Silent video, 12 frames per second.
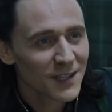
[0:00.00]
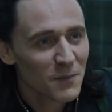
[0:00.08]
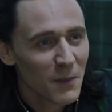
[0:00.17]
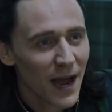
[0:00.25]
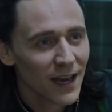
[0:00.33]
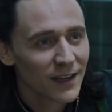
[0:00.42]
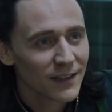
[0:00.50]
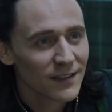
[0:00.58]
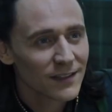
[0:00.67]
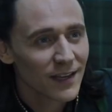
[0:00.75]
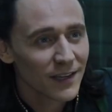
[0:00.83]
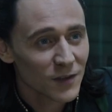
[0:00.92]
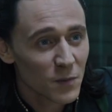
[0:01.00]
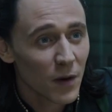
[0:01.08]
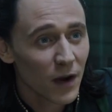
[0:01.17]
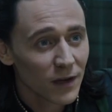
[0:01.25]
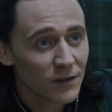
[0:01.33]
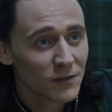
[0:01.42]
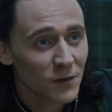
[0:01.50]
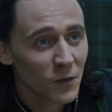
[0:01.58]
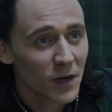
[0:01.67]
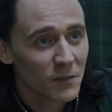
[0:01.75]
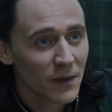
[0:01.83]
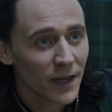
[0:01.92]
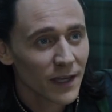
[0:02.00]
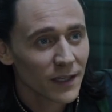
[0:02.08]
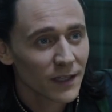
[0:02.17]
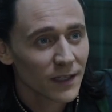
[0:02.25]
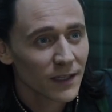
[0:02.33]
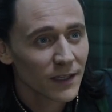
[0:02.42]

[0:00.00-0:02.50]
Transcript: in the balance and you bargained for one man.